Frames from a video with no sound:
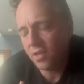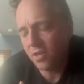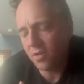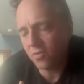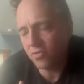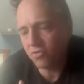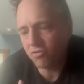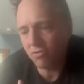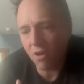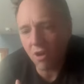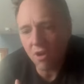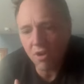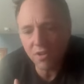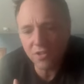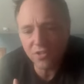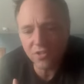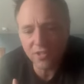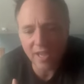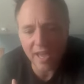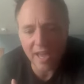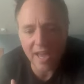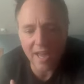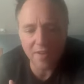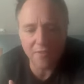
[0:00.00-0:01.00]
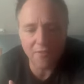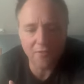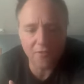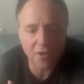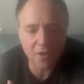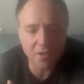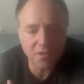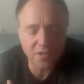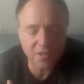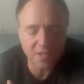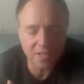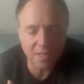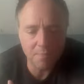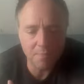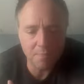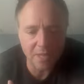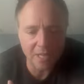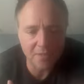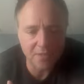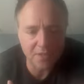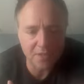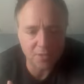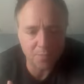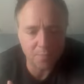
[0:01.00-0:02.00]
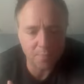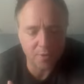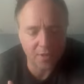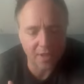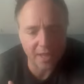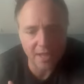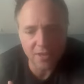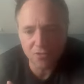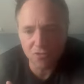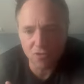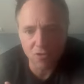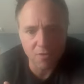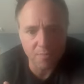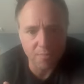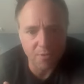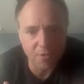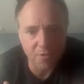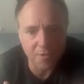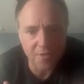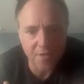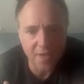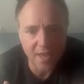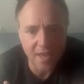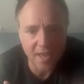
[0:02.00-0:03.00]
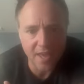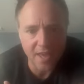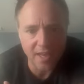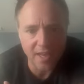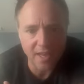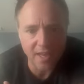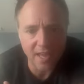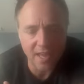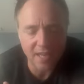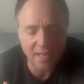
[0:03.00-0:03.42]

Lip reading: drugs at first can be this pleasurable thing.